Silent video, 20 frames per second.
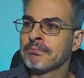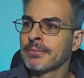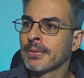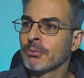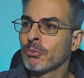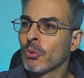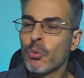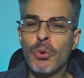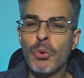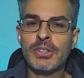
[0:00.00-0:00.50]

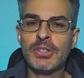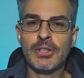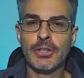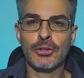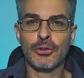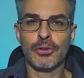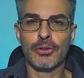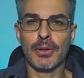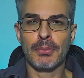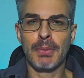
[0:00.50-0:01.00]
Well, what's a
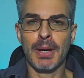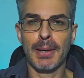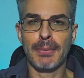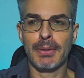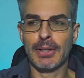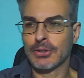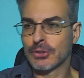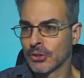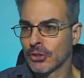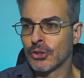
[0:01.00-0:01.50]
sugar baby?
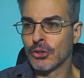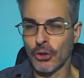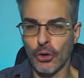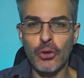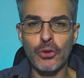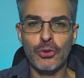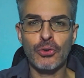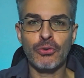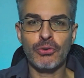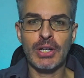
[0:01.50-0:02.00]
It's a
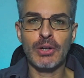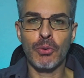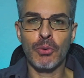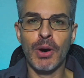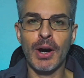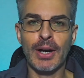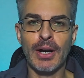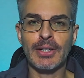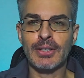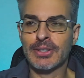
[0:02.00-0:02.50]
girl who
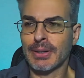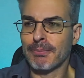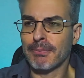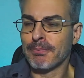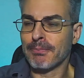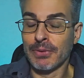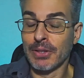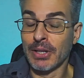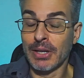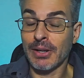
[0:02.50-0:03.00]
requires
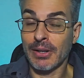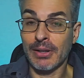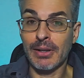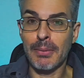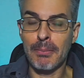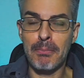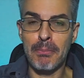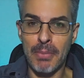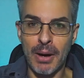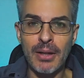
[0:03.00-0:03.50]
literally
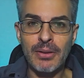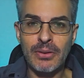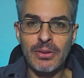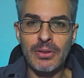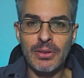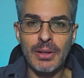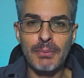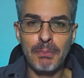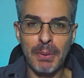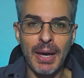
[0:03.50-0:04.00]

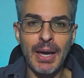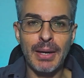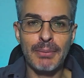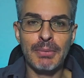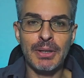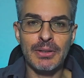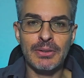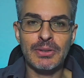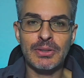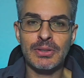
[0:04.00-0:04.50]
monthly
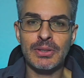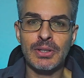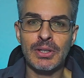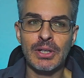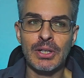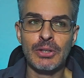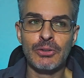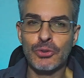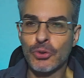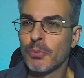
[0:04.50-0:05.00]
payments
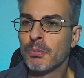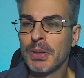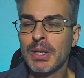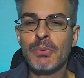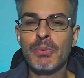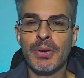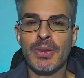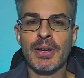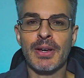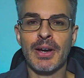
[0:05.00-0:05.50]
to be
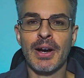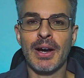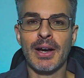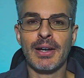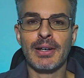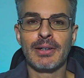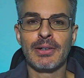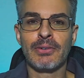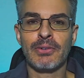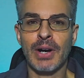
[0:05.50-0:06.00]
with a guy,
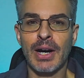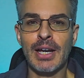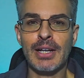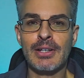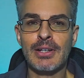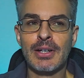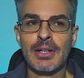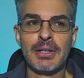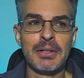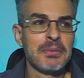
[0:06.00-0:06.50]
right?
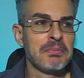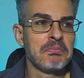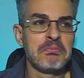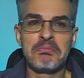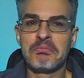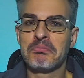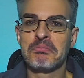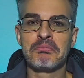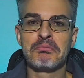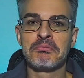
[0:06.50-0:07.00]

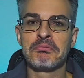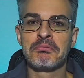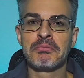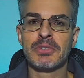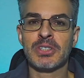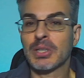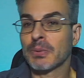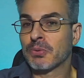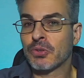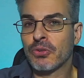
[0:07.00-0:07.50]

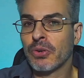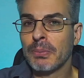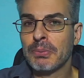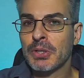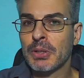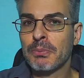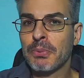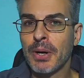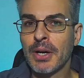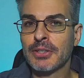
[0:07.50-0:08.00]

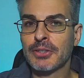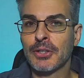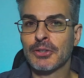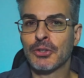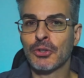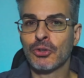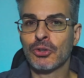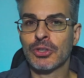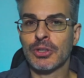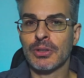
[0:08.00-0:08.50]
Subscription
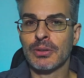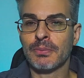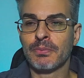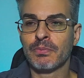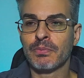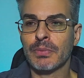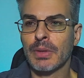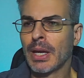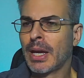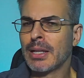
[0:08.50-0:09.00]
prostitution.
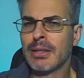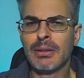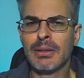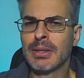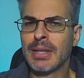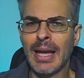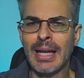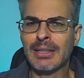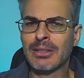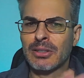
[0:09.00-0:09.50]
And
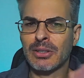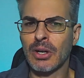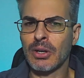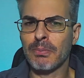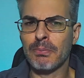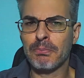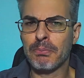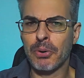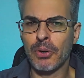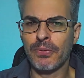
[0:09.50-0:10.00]
that's
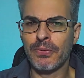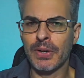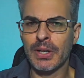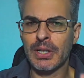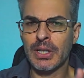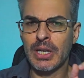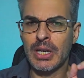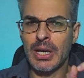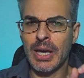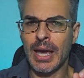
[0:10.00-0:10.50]

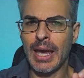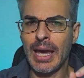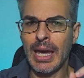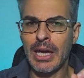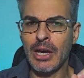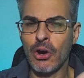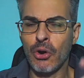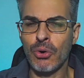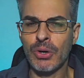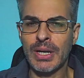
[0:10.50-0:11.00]
perfectly
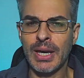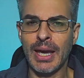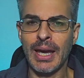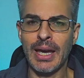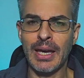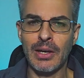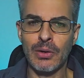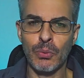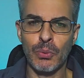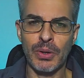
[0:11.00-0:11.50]

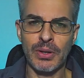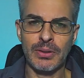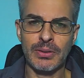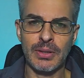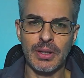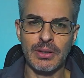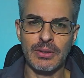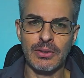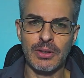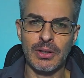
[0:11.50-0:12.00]
A-okay with
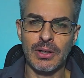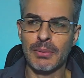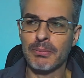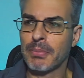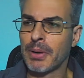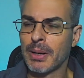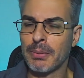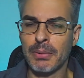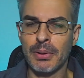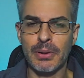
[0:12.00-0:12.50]
Tinder and
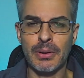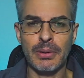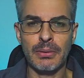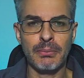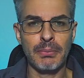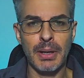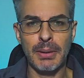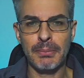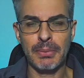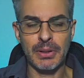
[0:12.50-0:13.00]

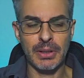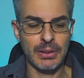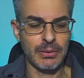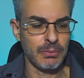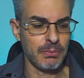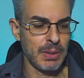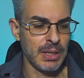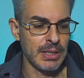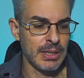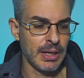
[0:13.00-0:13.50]
Bumble
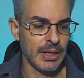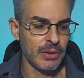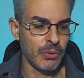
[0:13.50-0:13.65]
and many other